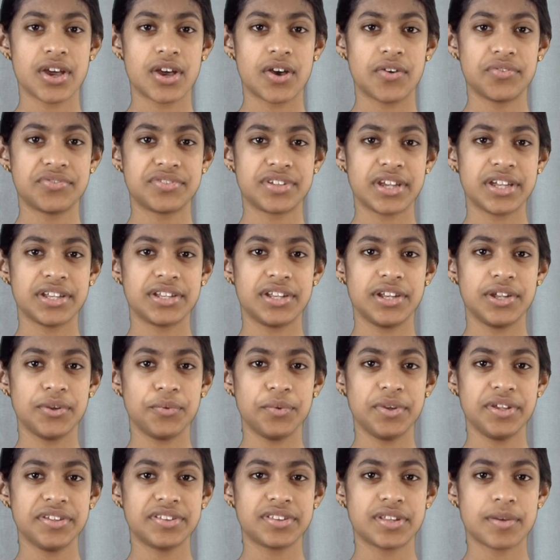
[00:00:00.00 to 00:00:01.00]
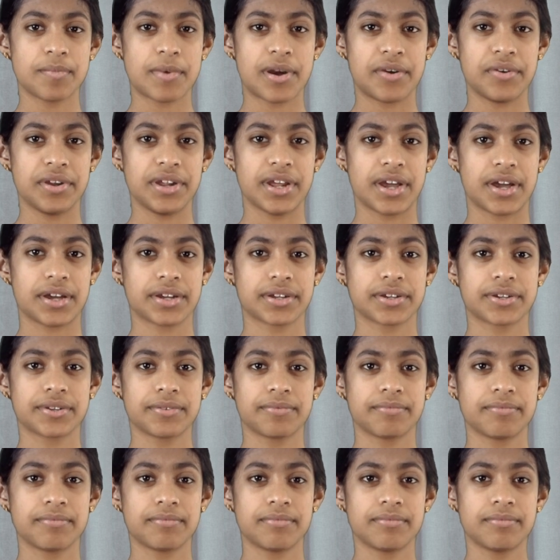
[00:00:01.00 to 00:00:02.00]
of Saint Louise de Marillac.
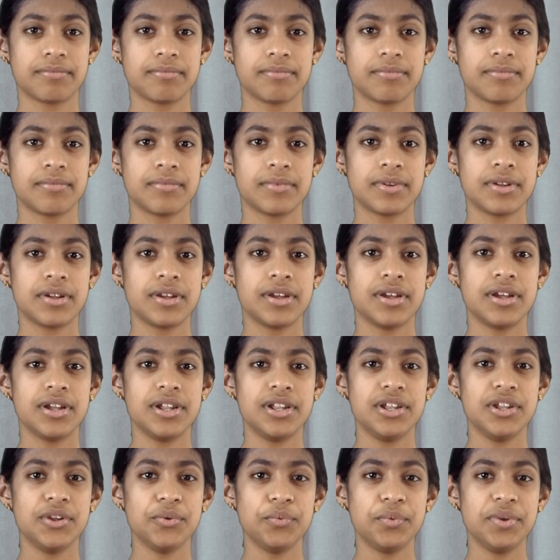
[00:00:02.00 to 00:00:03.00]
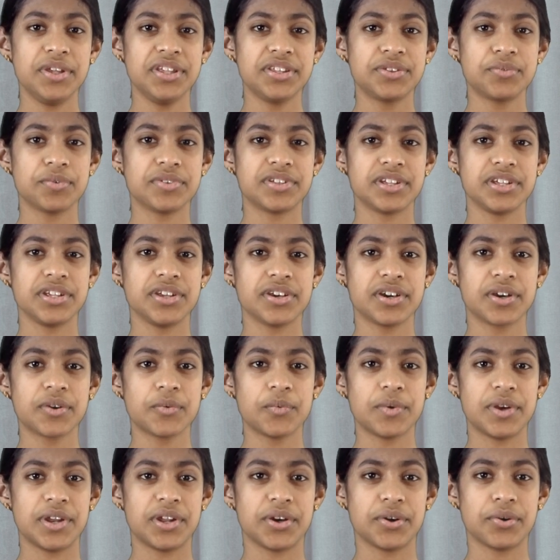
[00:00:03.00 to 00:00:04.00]
Louise was a young
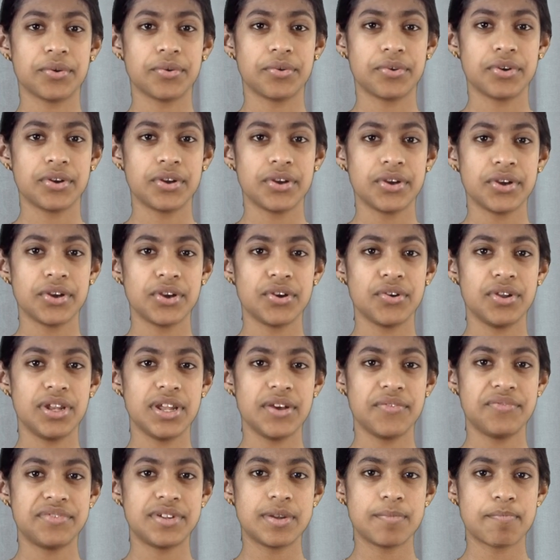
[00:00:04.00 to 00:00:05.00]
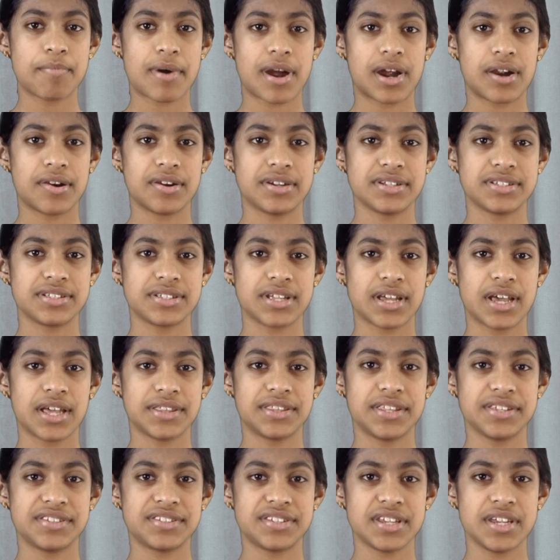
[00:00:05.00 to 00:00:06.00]
widow who lived in Paris at
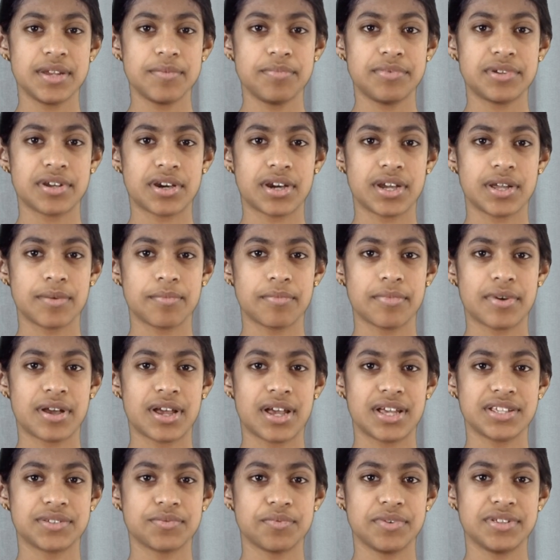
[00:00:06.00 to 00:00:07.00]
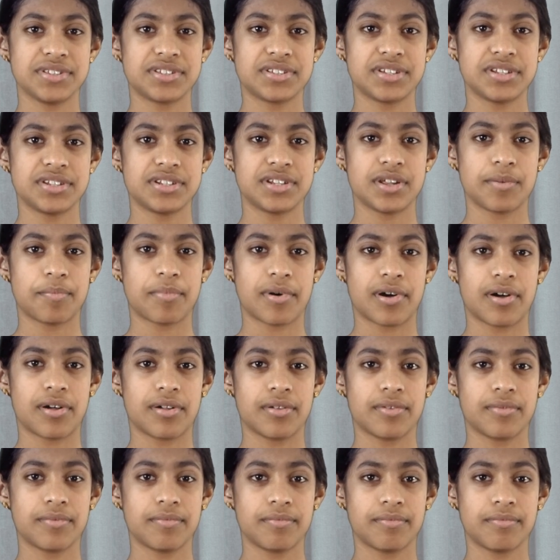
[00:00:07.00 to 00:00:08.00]
the same time as Vincent de
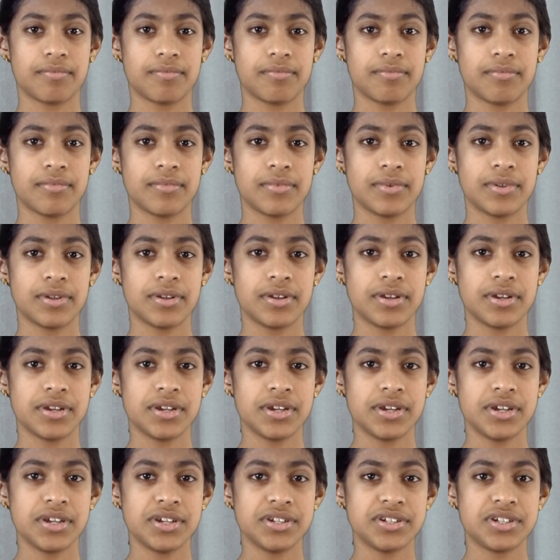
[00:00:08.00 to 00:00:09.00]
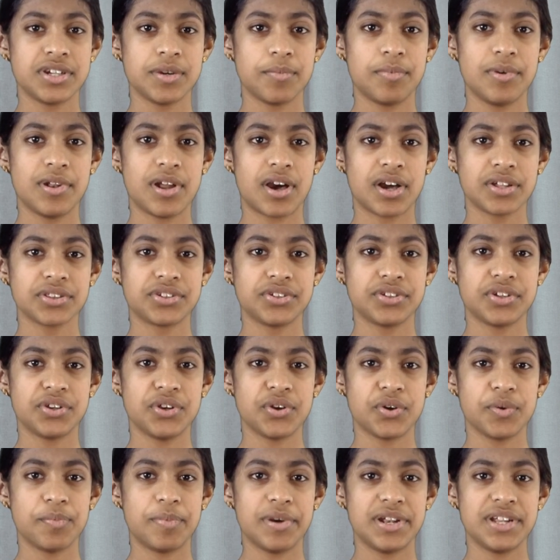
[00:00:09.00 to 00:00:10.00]
Paul. She belonged to the
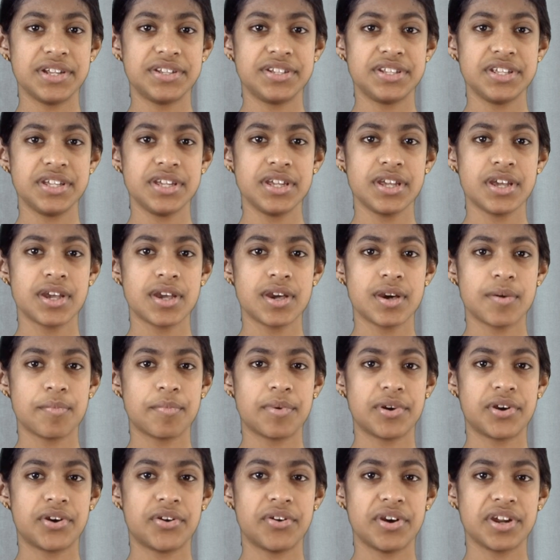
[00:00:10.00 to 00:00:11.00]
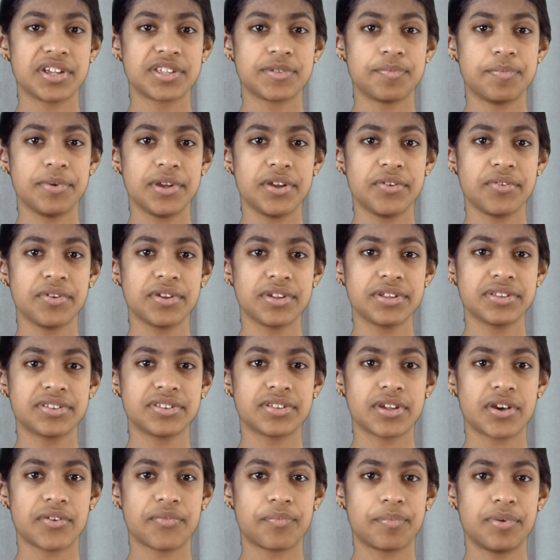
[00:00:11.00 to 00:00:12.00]
nobility, but her experience
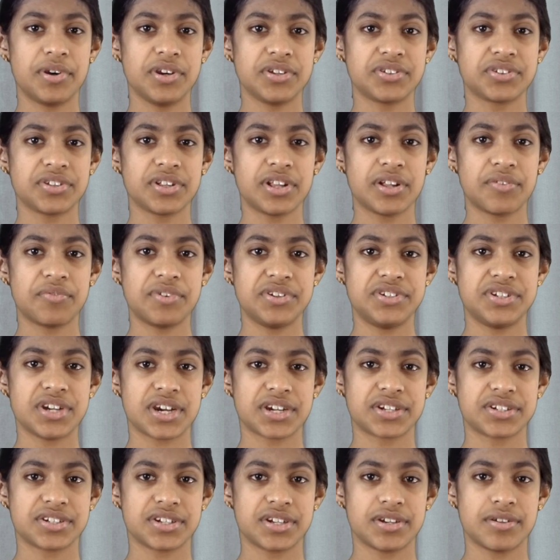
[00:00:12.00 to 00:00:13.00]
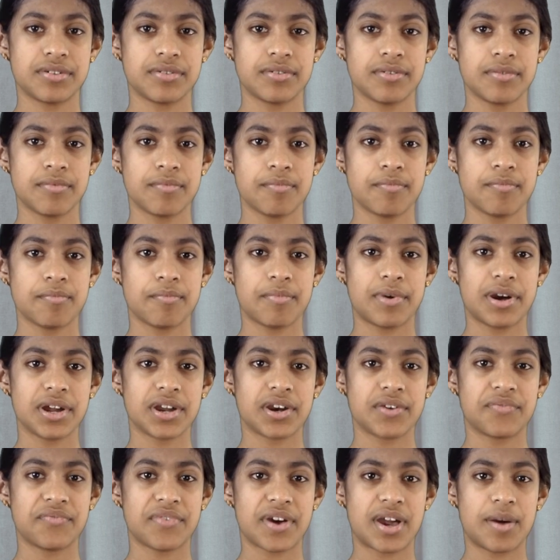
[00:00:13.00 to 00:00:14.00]
of personal rejection by
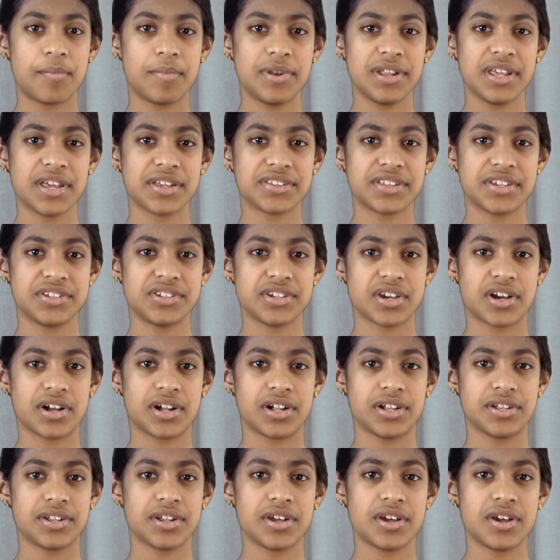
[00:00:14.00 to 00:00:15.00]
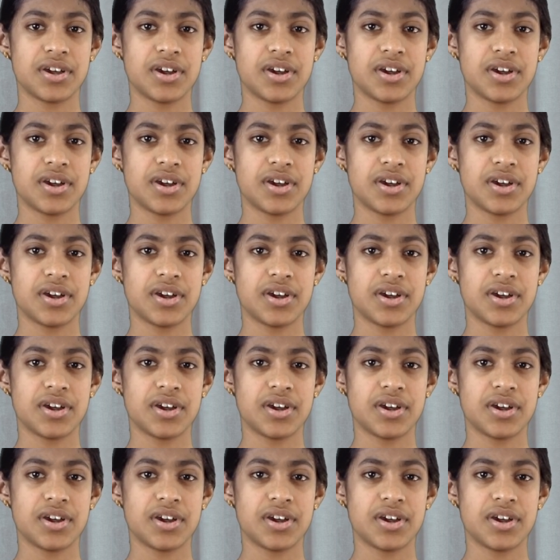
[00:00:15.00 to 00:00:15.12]
her family as a child,